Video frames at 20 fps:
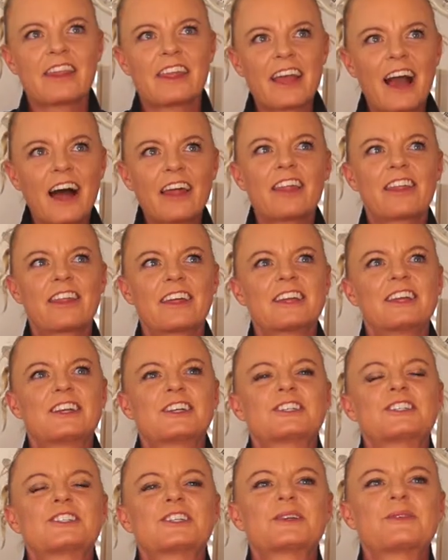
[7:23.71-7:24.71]
The other thing
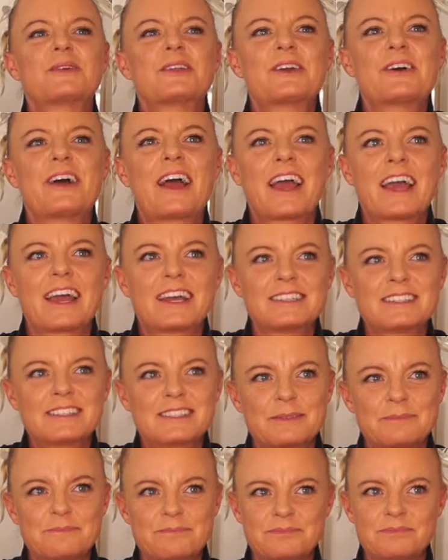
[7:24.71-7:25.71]
you can do with your
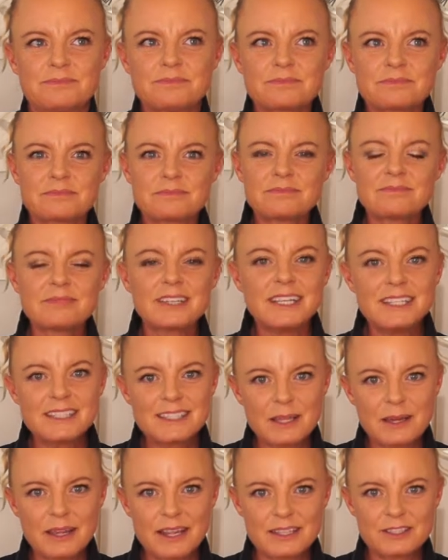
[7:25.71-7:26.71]
hands
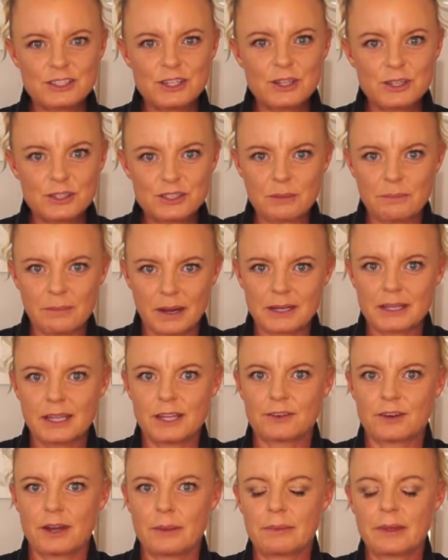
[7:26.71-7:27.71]
is use a monkey
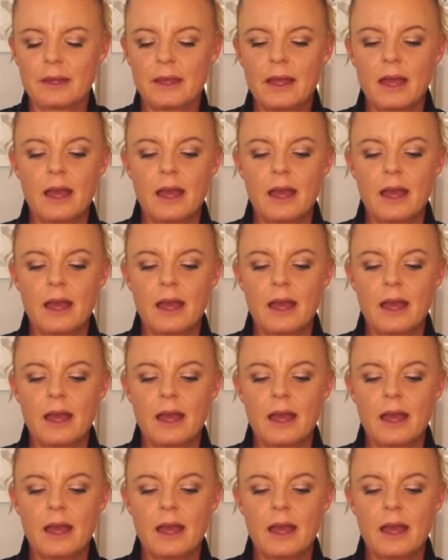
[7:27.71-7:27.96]
grip.